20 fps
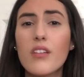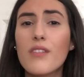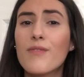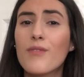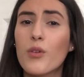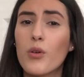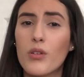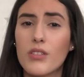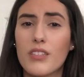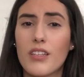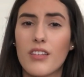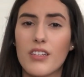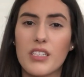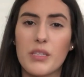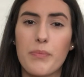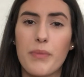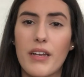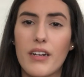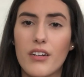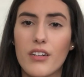Of course, it looks
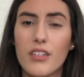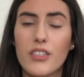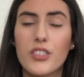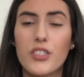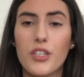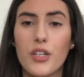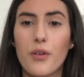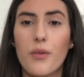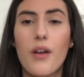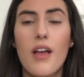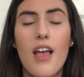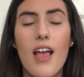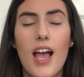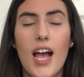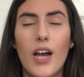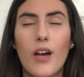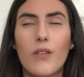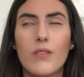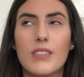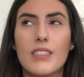better, so
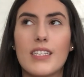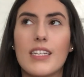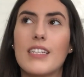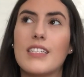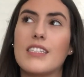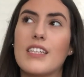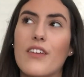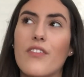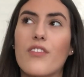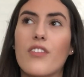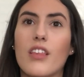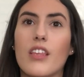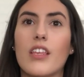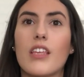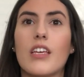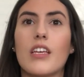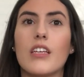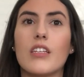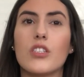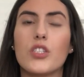I would say
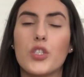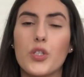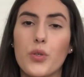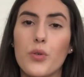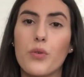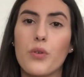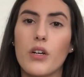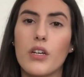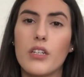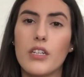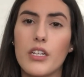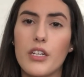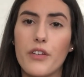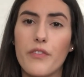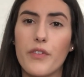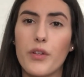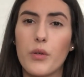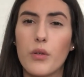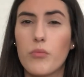definitely do an interview.